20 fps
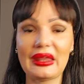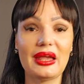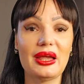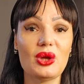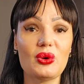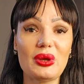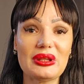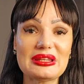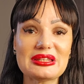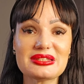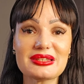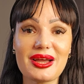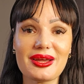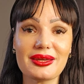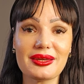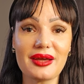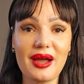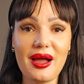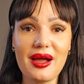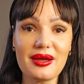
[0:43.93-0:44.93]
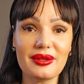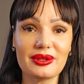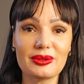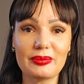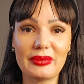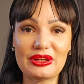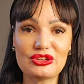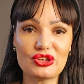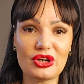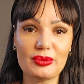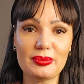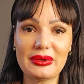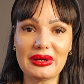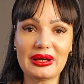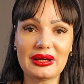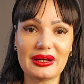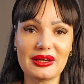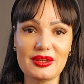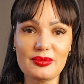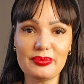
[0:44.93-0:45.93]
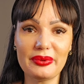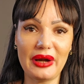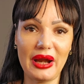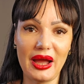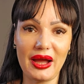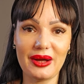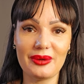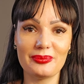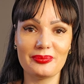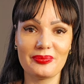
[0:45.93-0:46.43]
What is going on, my charming Libra?